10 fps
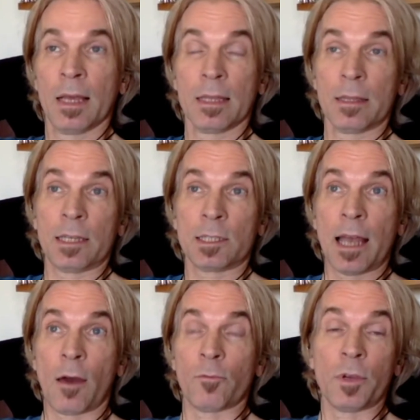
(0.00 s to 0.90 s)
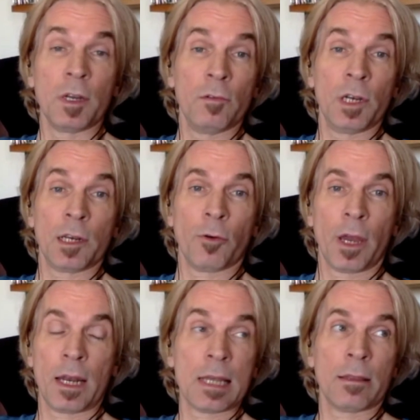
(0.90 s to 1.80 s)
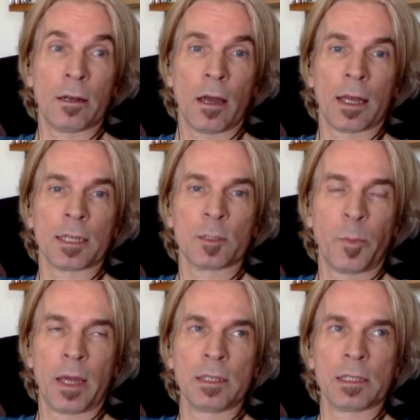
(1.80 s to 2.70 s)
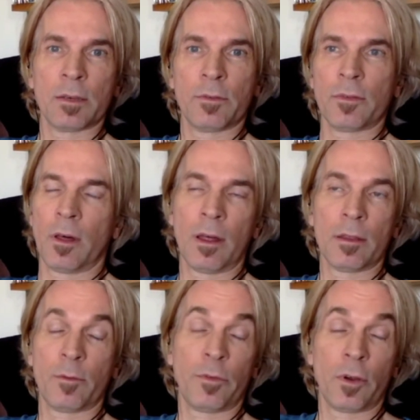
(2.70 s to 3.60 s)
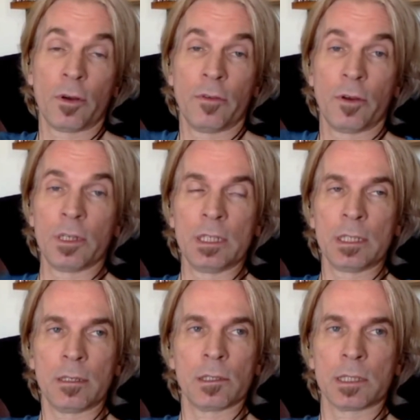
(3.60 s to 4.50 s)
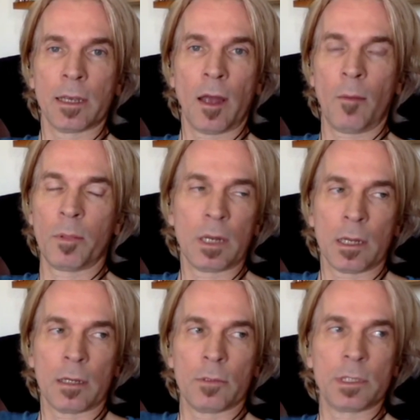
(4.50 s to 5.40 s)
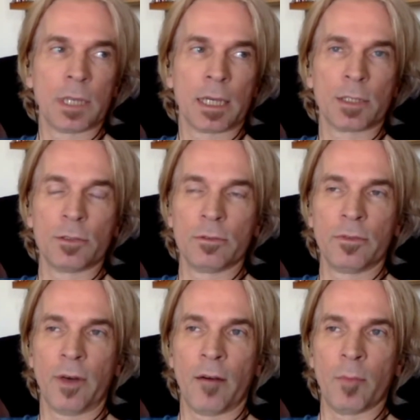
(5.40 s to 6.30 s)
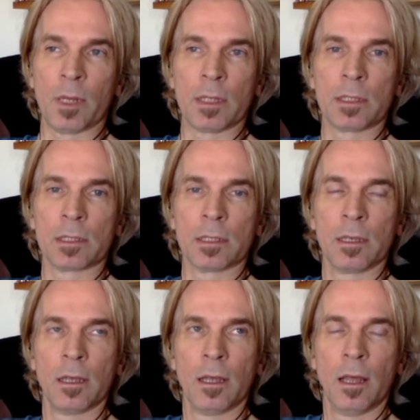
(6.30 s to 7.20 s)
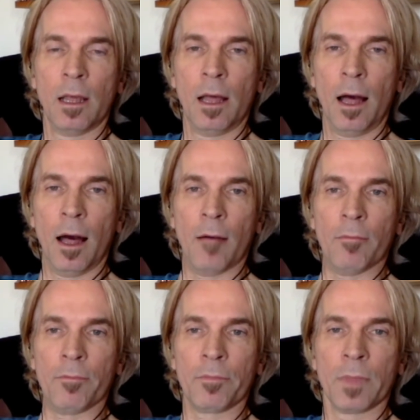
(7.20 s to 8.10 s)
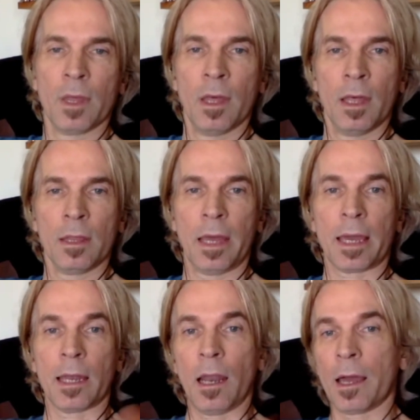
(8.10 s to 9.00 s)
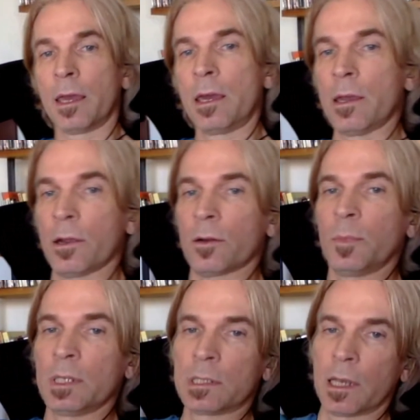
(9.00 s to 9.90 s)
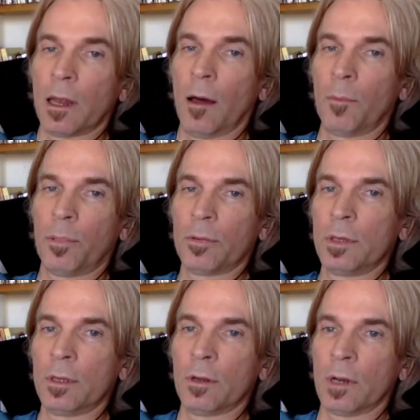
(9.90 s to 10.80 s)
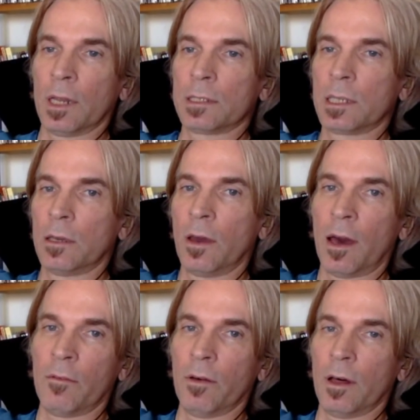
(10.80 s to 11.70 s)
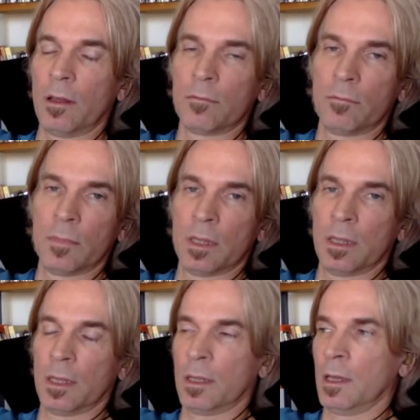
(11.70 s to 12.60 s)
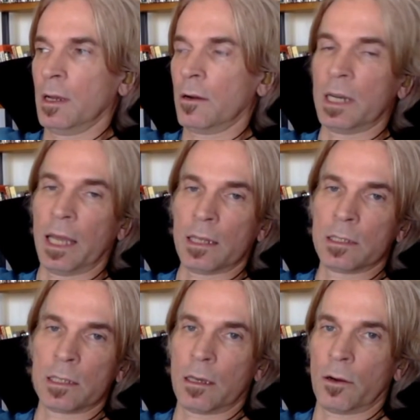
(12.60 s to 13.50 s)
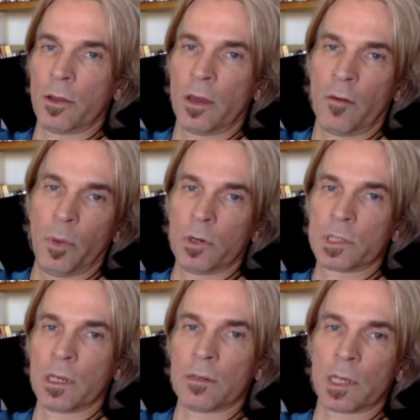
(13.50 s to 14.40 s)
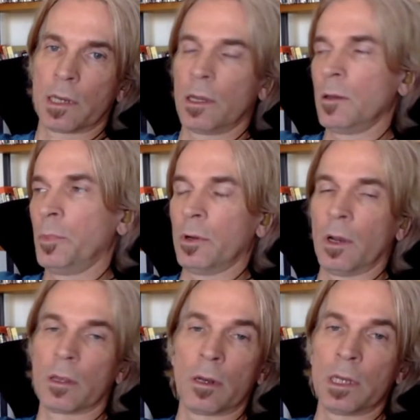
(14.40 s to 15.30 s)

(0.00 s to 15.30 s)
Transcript: They sound really, really great. They're not expensive. They're very, very easy to set up. It literally takes you 5 minutes. They can, like here, be set up, let's say you have a credenza or you have bookshelves like here, you put it up on